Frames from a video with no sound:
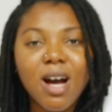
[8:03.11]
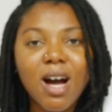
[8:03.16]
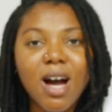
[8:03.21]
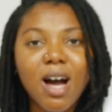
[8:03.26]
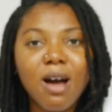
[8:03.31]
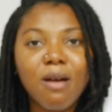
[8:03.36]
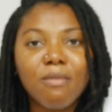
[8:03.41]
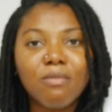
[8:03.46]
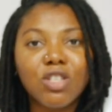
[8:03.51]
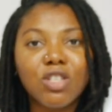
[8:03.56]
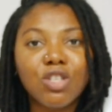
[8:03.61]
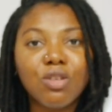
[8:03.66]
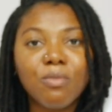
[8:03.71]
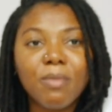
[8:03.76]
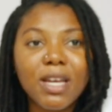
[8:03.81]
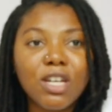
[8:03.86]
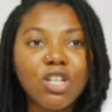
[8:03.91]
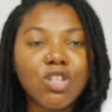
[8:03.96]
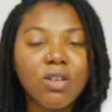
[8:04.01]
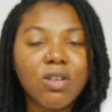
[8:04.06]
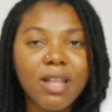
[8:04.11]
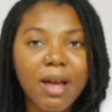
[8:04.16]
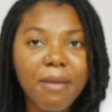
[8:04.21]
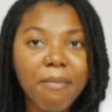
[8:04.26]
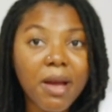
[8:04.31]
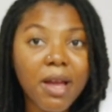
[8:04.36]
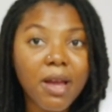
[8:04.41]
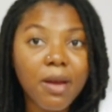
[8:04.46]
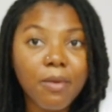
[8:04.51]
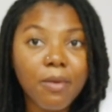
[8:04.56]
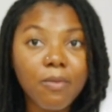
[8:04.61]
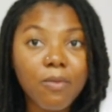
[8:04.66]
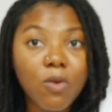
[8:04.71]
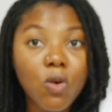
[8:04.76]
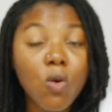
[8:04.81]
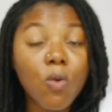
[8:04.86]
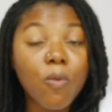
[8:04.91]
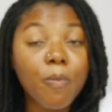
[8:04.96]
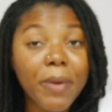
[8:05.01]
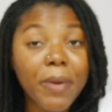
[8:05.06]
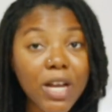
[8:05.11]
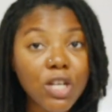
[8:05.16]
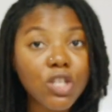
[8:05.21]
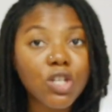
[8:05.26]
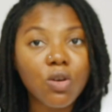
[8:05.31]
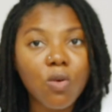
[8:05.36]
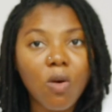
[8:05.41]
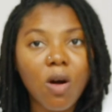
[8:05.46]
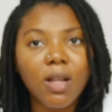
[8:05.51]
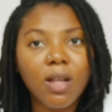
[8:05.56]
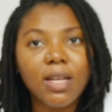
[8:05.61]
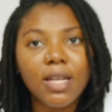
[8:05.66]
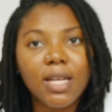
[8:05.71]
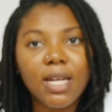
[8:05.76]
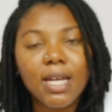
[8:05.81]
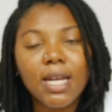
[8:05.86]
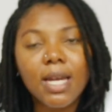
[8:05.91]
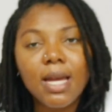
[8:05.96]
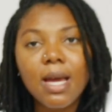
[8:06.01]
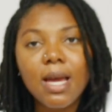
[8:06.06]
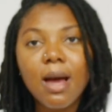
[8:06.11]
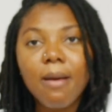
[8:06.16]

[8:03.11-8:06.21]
to make sure that my picture quality